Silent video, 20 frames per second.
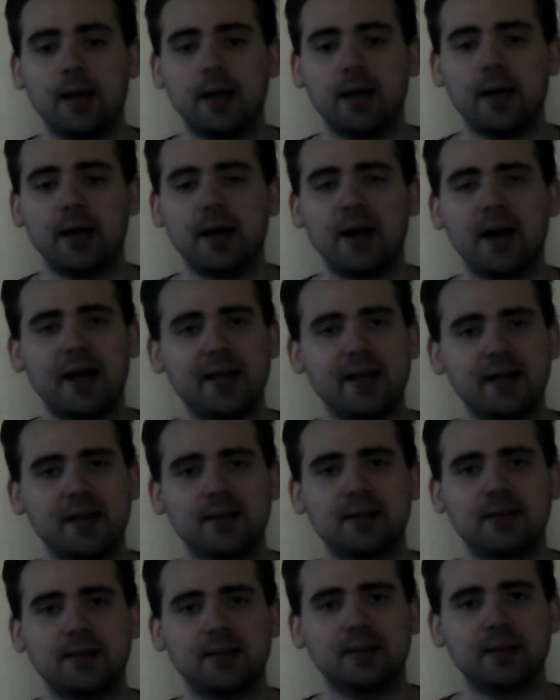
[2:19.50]
And I
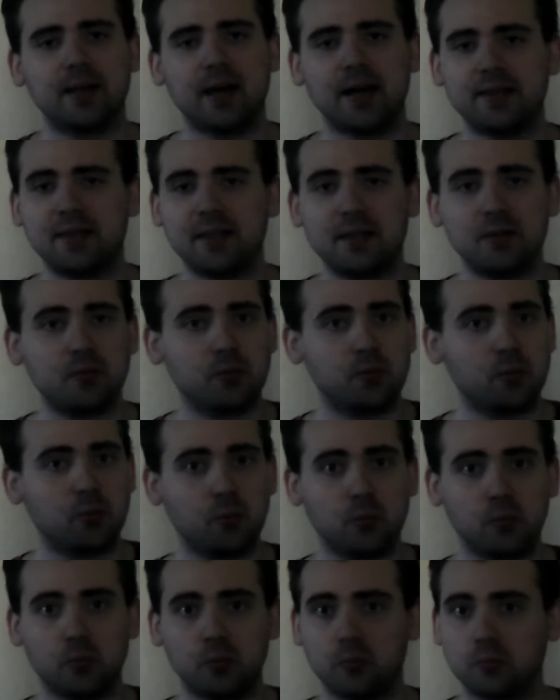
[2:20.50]
think
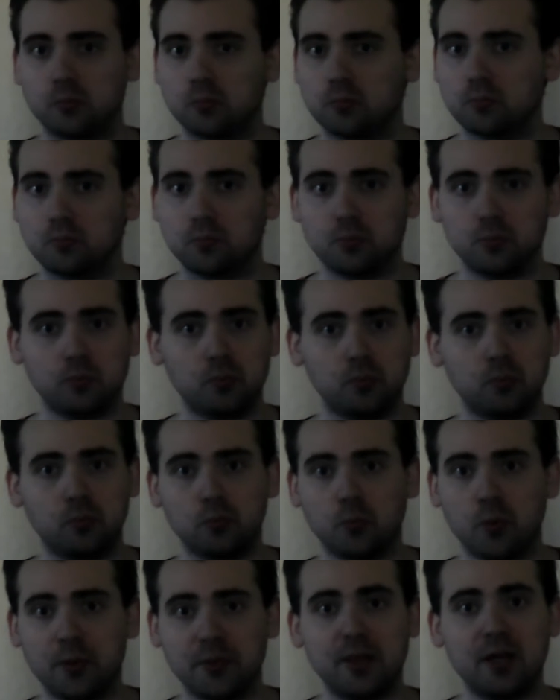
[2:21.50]

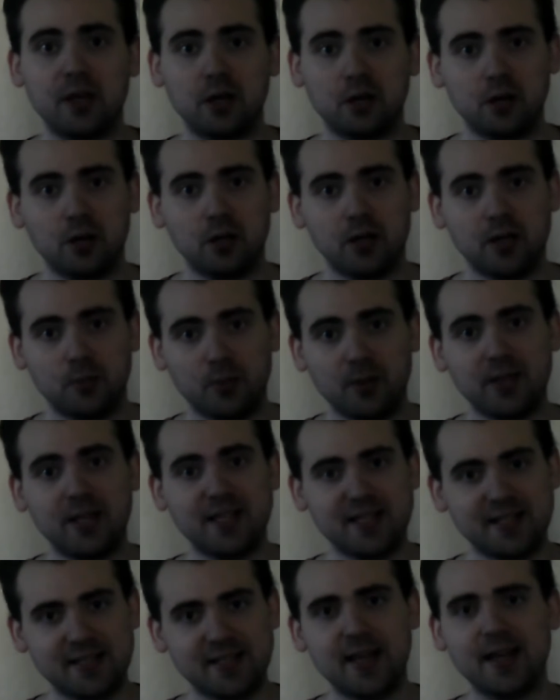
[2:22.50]
when they
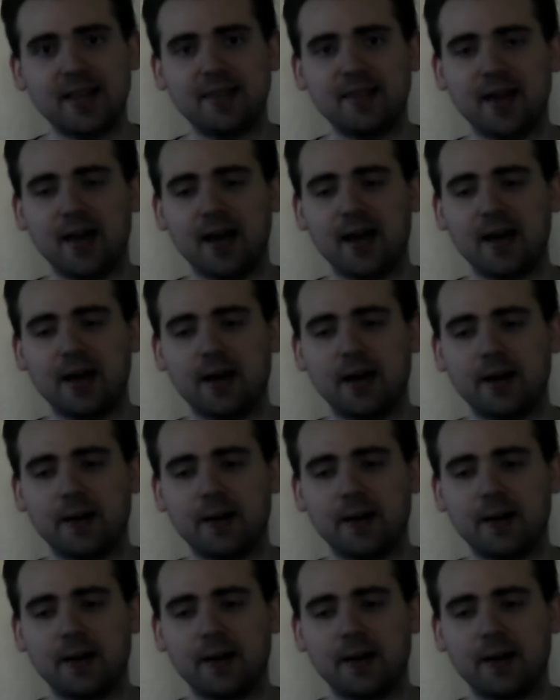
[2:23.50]
said that